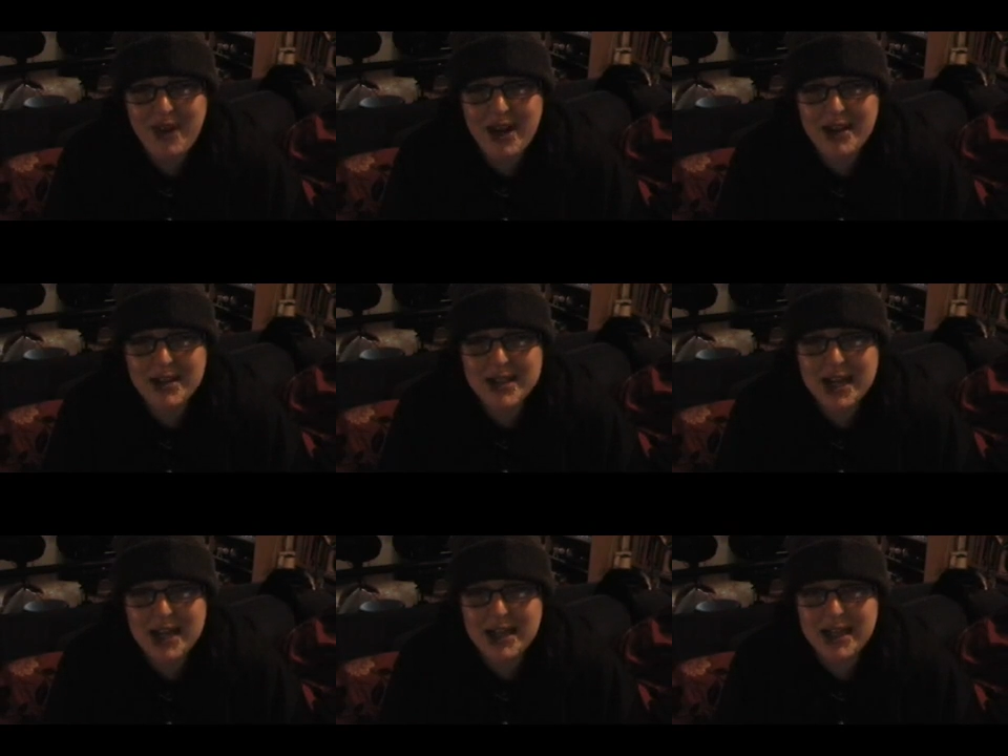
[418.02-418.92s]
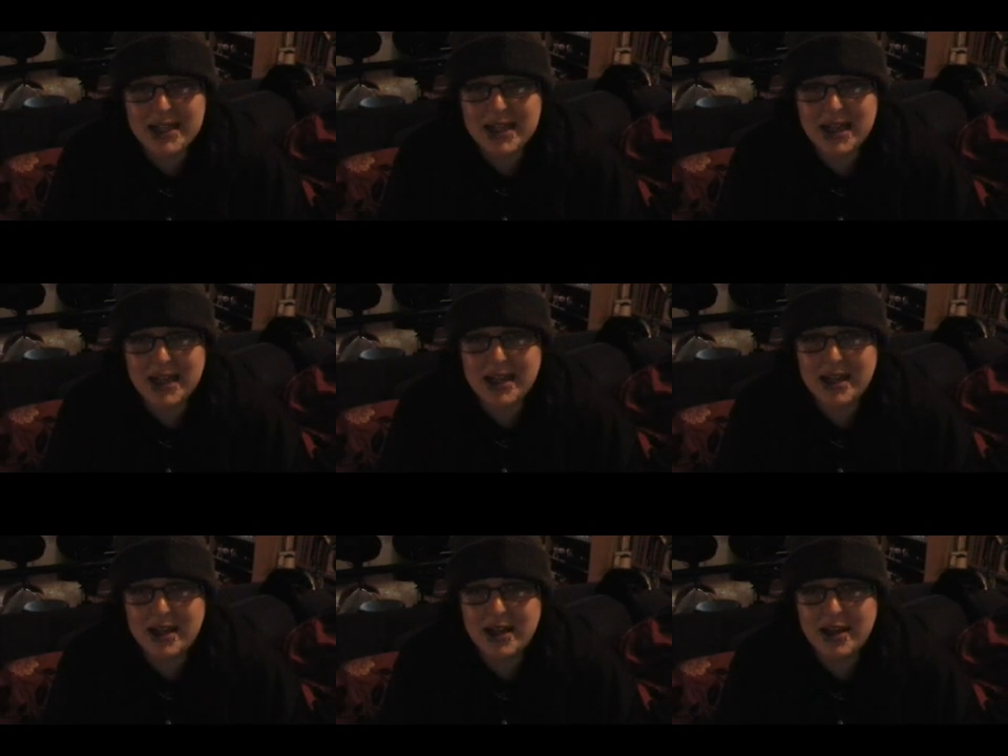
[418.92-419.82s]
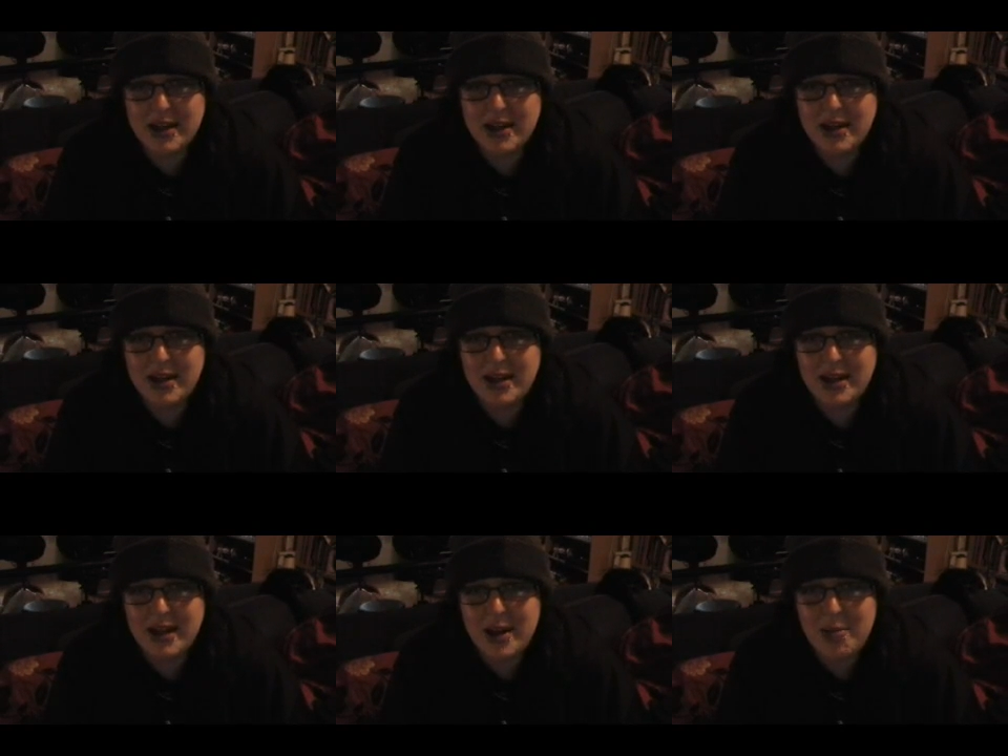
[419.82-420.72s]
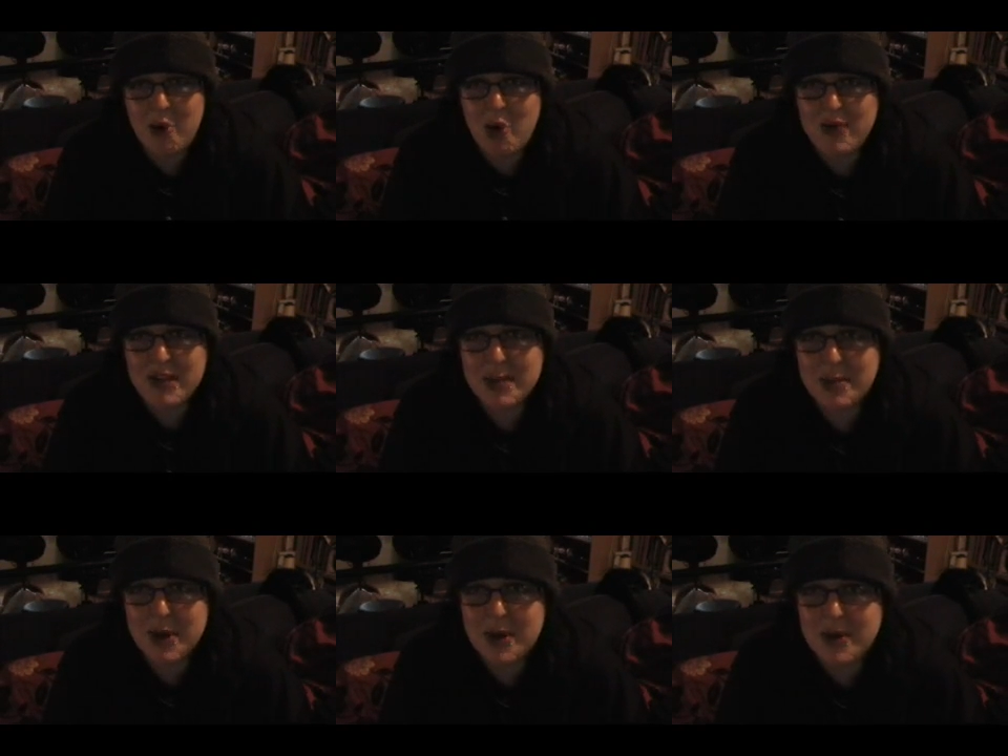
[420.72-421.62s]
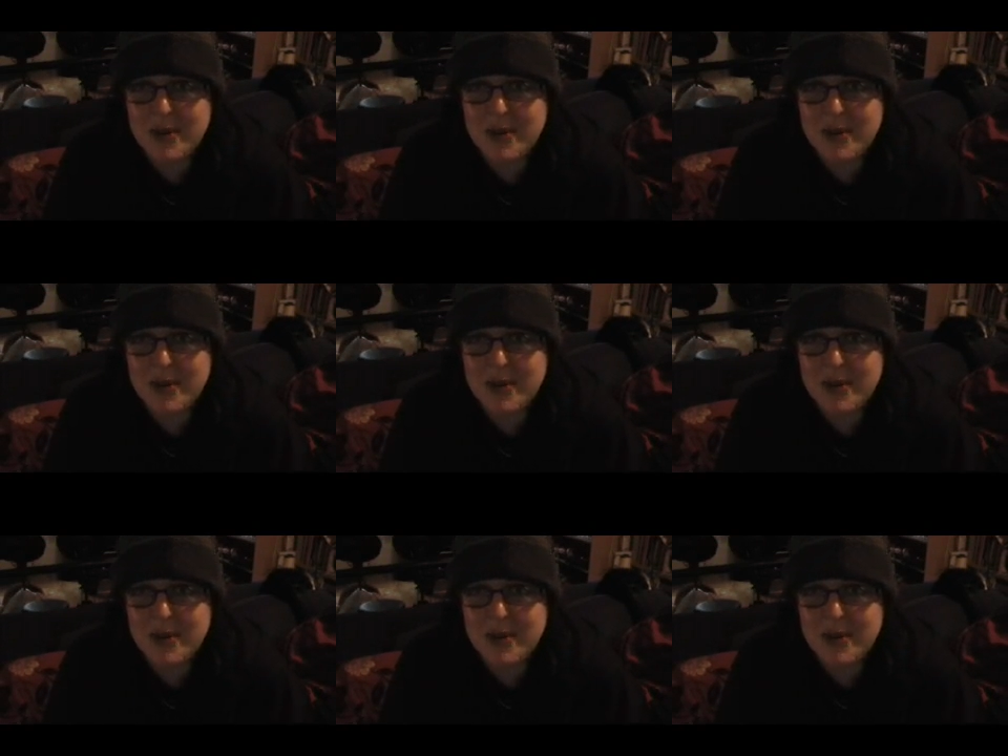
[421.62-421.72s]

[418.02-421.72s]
Instead, it's like more of a taboo